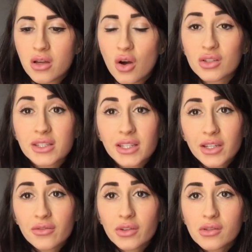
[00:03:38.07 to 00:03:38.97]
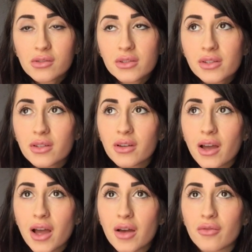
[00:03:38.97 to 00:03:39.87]
on skin folds,
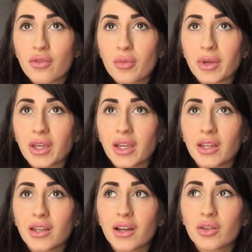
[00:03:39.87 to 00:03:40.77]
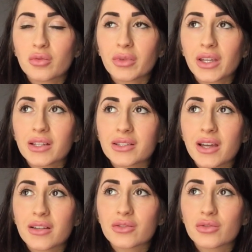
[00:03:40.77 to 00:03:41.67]
for bikini, I normally get
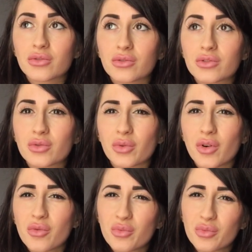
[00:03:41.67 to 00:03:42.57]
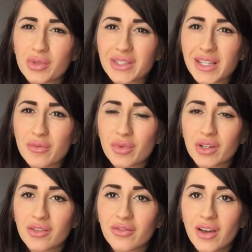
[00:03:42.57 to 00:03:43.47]
down to 12%
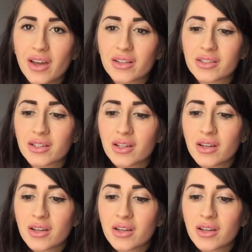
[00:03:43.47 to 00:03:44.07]
body fat.